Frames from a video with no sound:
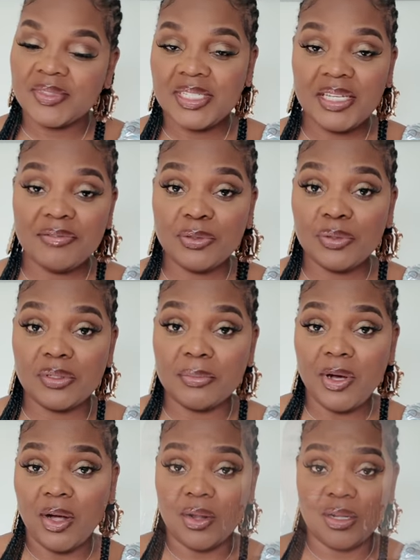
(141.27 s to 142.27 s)
even to the
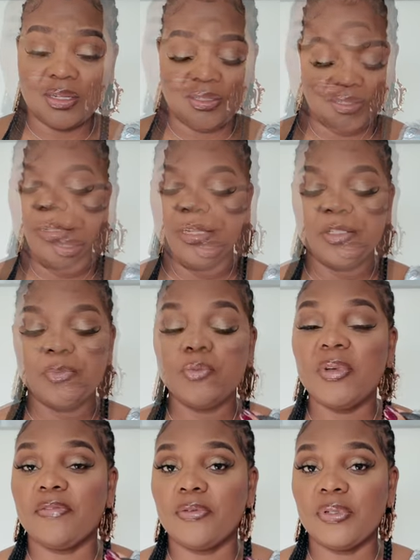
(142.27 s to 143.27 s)
mall let's put
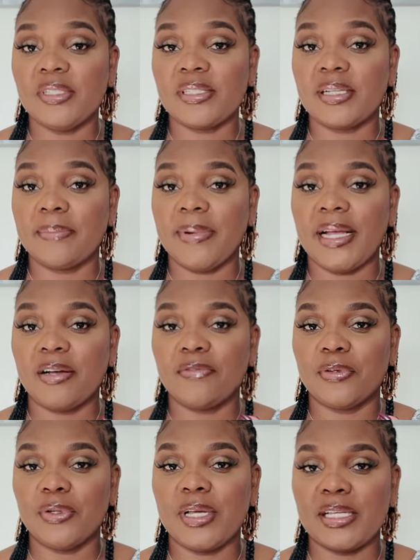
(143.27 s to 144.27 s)
my phone inside the bag
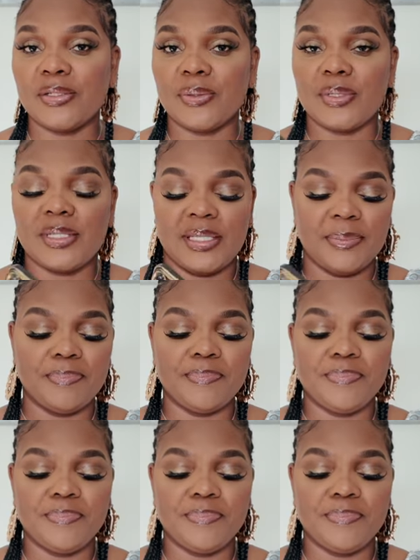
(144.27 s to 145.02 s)
for you guys to see